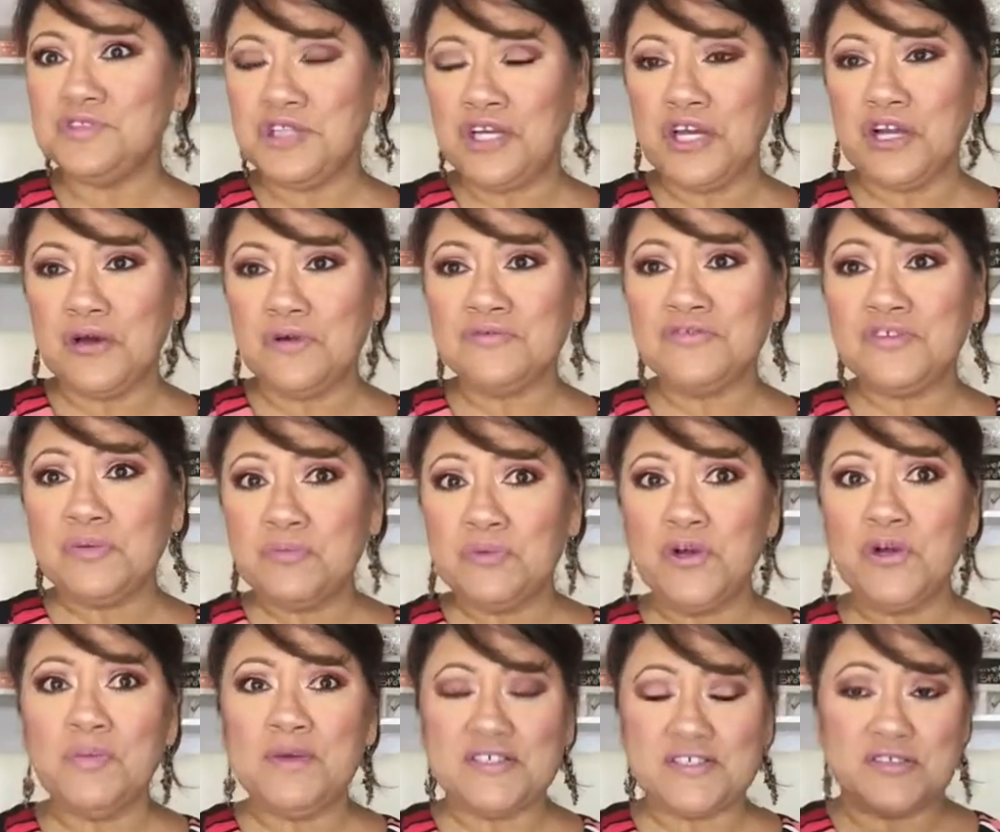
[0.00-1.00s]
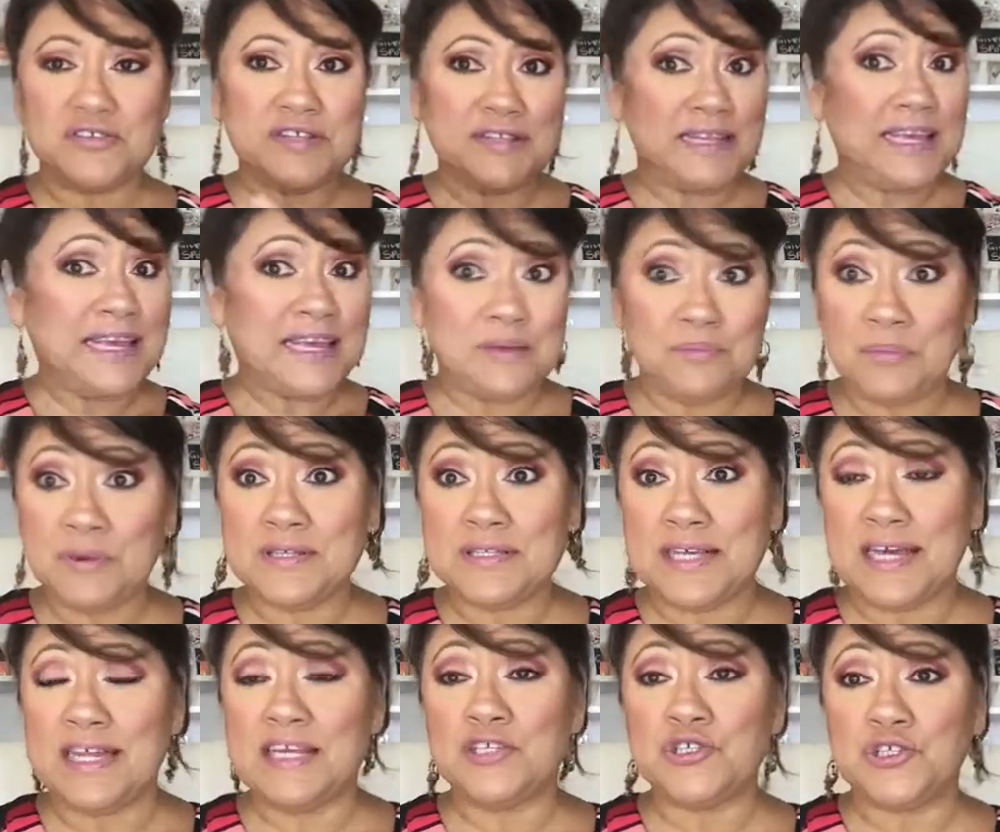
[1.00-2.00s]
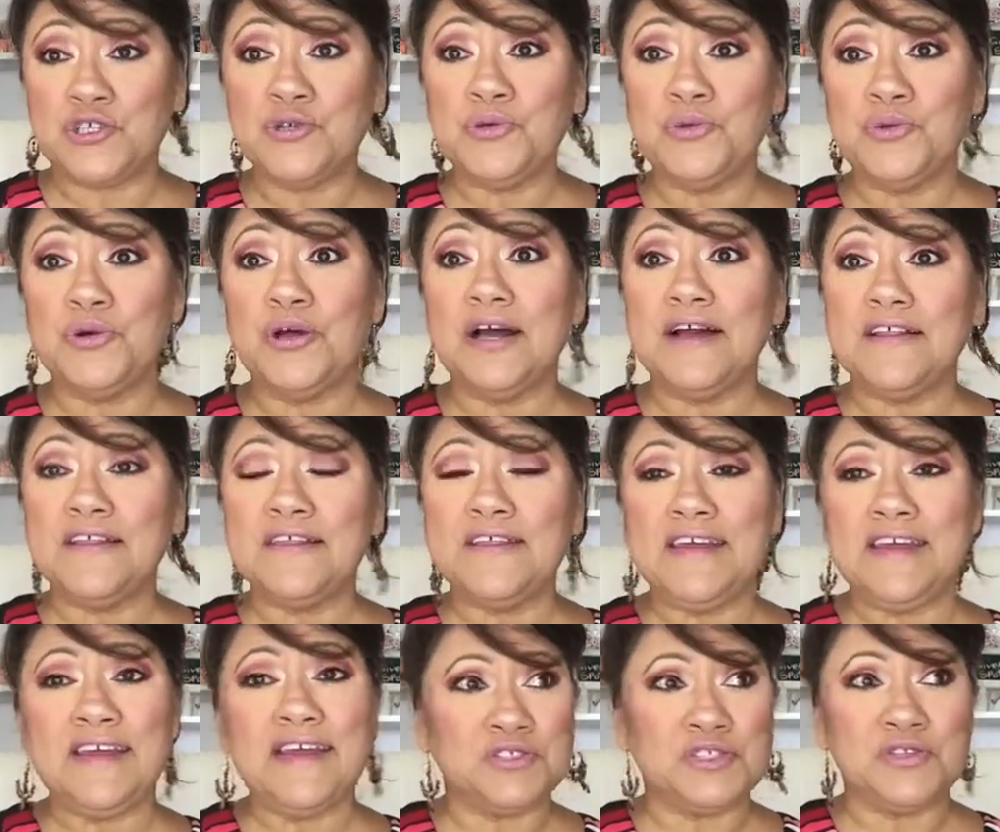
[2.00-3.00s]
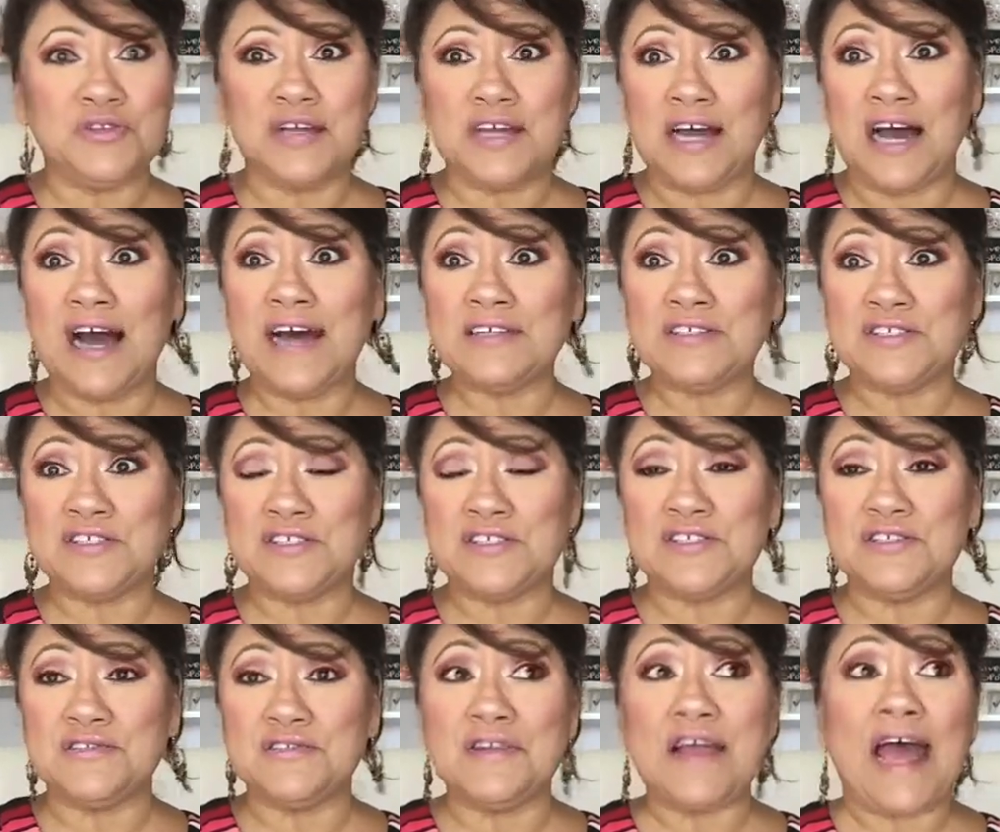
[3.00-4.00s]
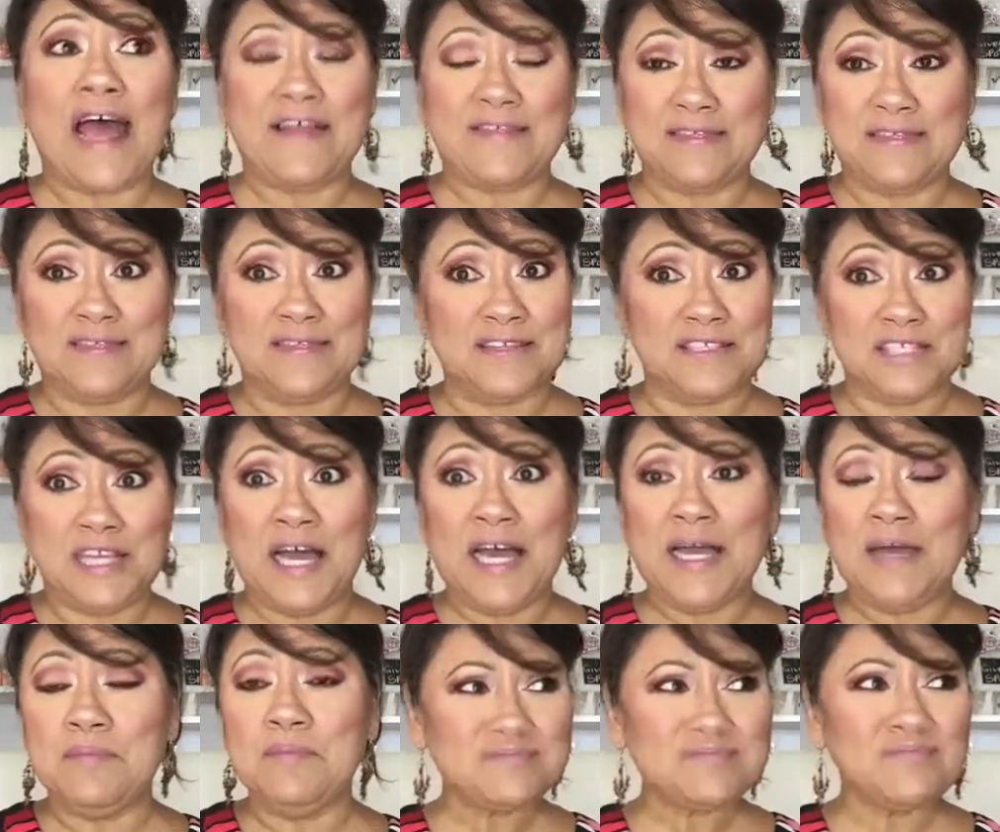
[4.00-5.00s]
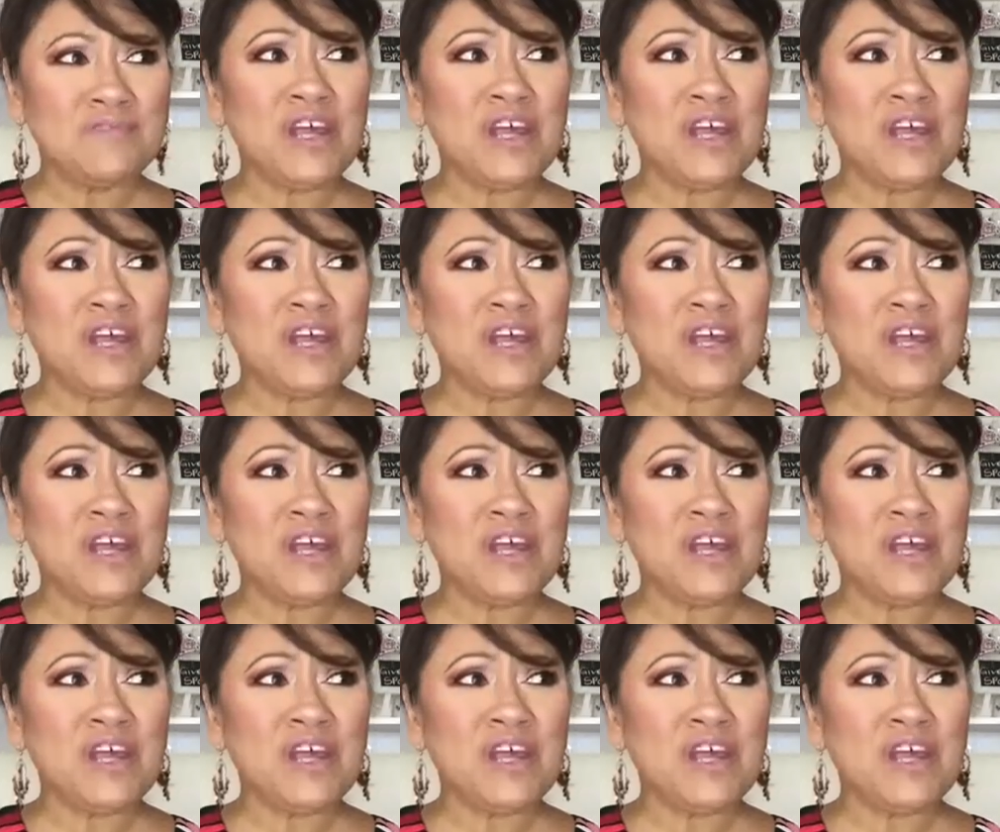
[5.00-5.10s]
you know, some rubies so that they can present it to the to the gods at the time.